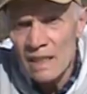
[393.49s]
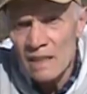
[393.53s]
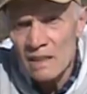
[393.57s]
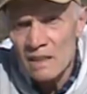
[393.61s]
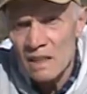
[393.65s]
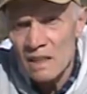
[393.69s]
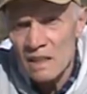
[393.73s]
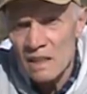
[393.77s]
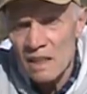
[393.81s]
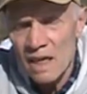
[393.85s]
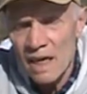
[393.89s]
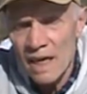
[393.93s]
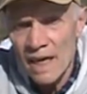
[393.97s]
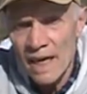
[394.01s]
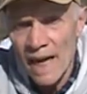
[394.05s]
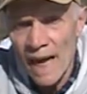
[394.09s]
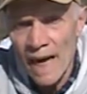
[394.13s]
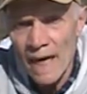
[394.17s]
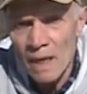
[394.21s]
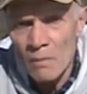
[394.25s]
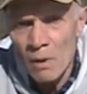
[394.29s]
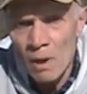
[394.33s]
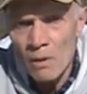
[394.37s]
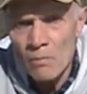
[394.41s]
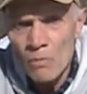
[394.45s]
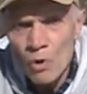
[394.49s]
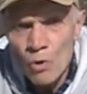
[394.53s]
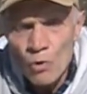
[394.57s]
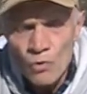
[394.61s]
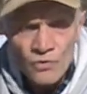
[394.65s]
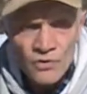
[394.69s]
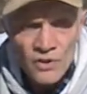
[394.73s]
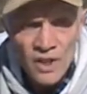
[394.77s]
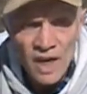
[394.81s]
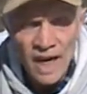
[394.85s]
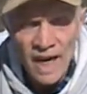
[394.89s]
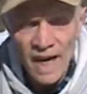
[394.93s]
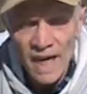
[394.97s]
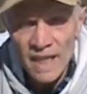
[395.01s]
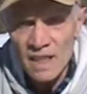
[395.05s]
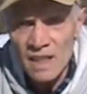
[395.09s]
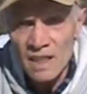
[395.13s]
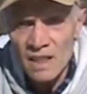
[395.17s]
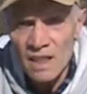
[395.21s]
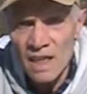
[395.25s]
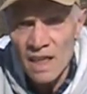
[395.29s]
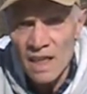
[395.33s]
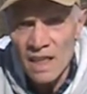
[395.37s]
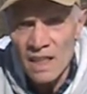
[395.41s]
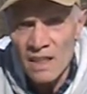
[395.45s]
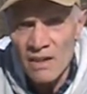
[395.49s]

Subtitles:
That an animal moved the head in